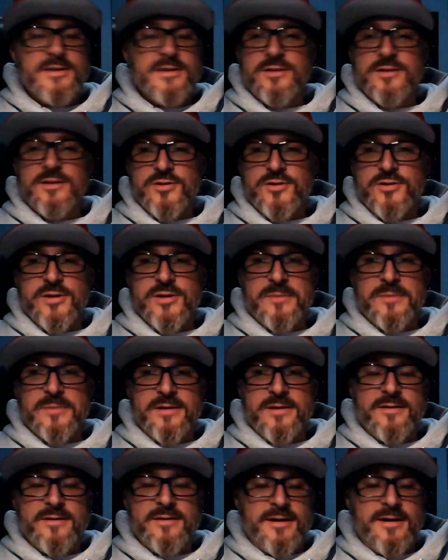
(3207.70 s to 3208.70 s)
dealership,
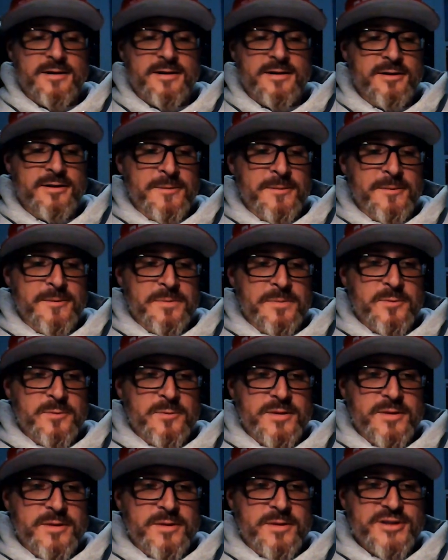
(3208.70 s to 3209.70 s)
and
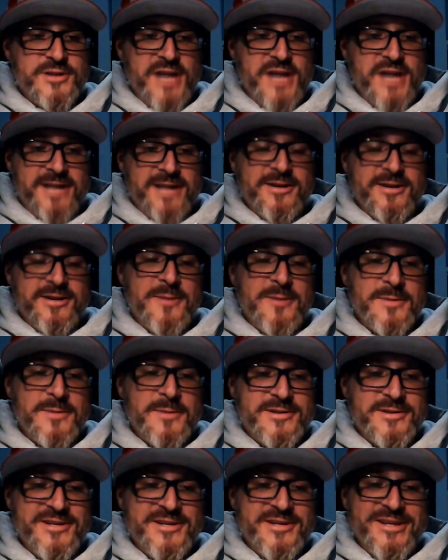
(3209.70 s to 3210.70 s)
when they jacked it
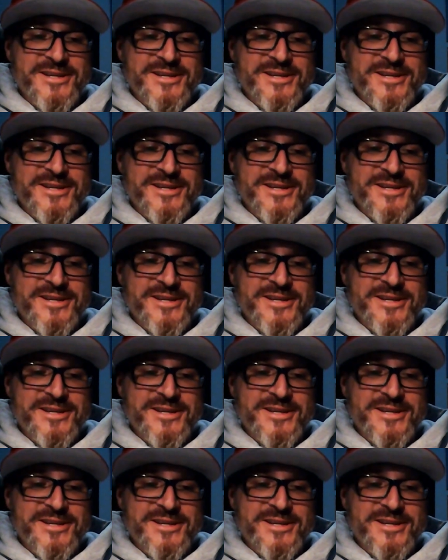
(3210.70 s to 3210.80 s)
up, I